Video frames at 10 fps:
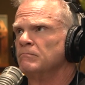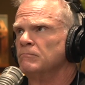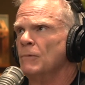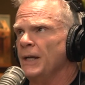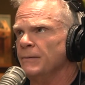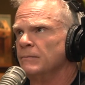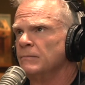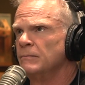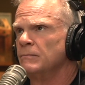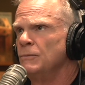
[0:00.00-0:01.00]
Wait,
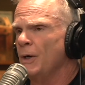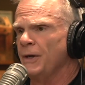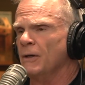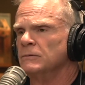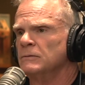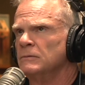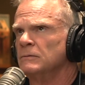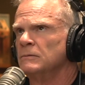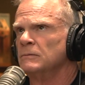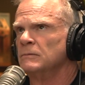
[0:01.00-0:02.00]
no, I don't.
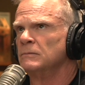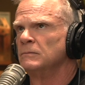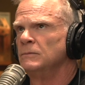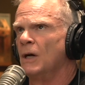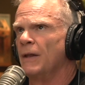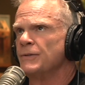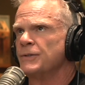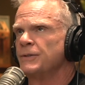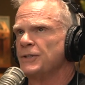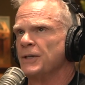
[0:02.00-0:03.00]
No,
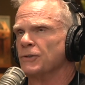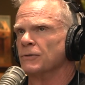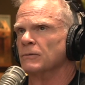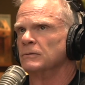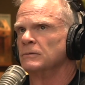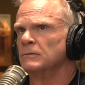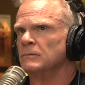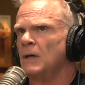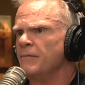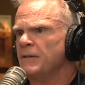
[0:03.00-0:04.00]
that's not true.
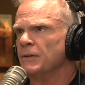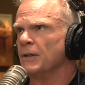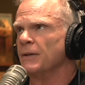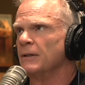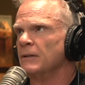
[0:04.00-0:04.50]
I've never done that.